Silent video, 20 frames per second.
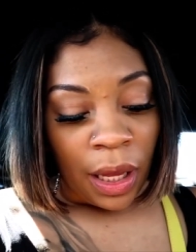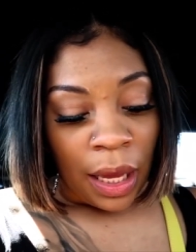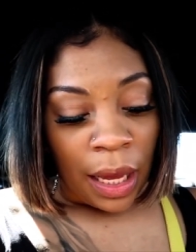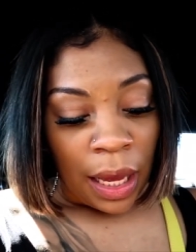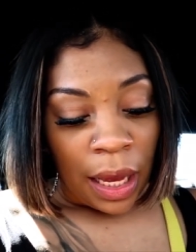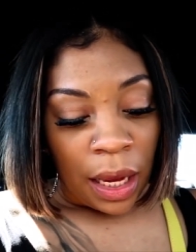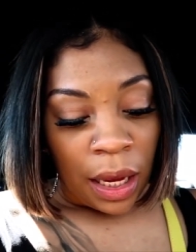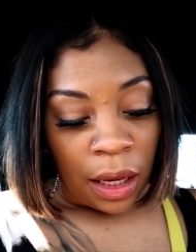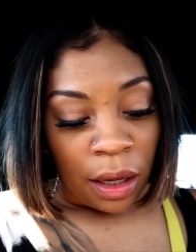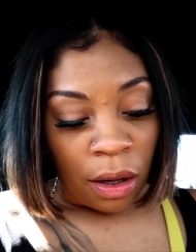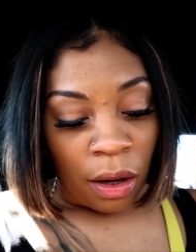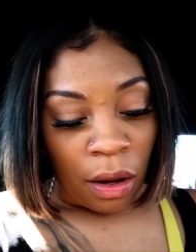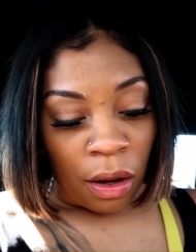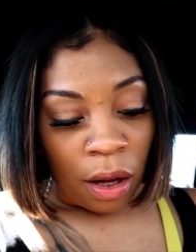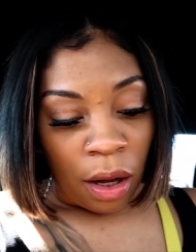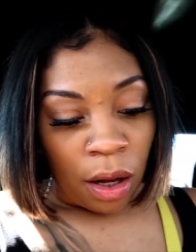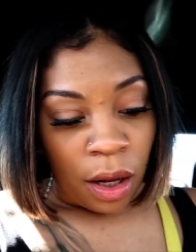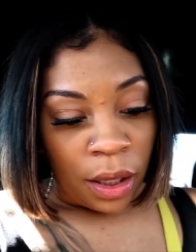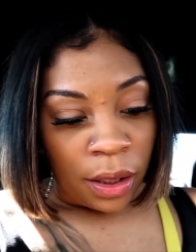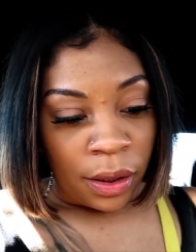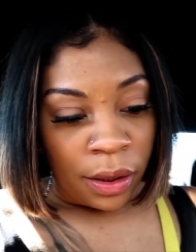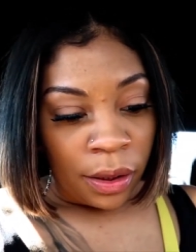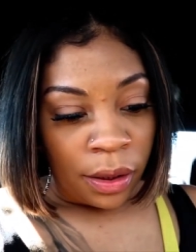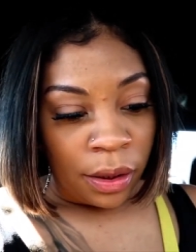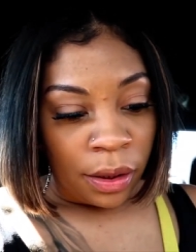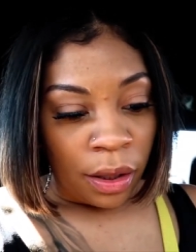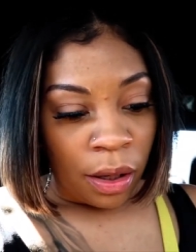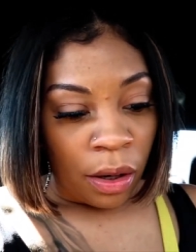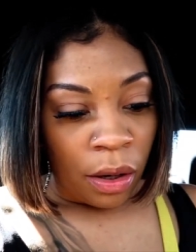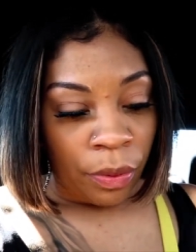And
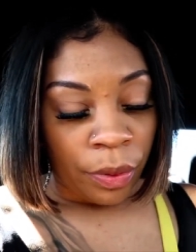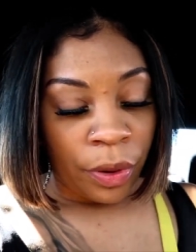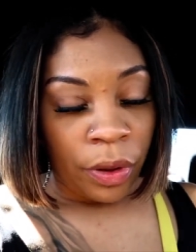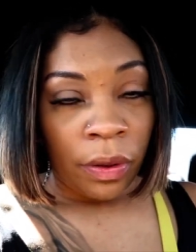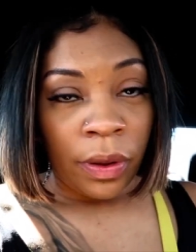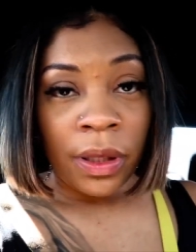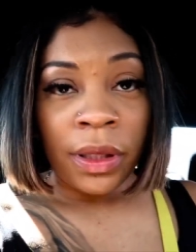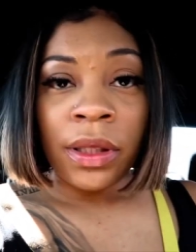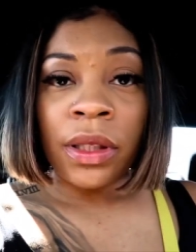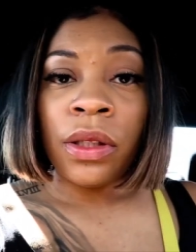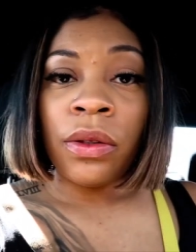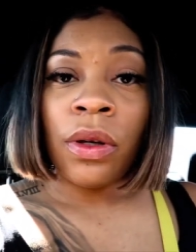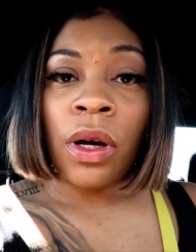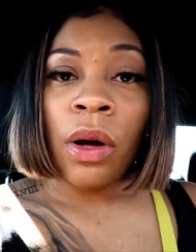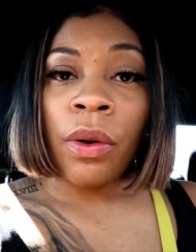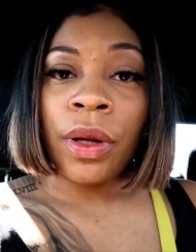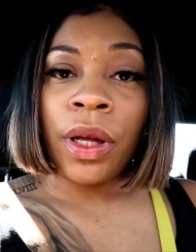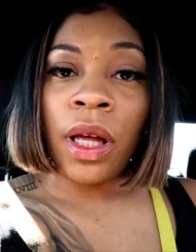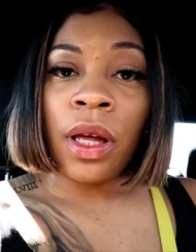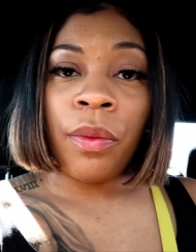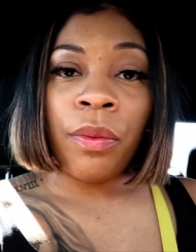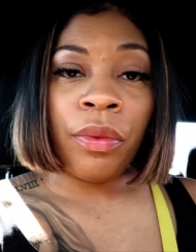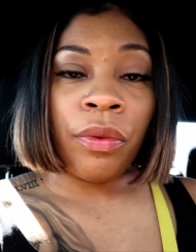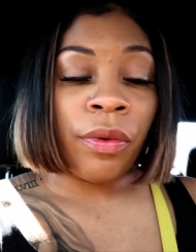also we're going to go get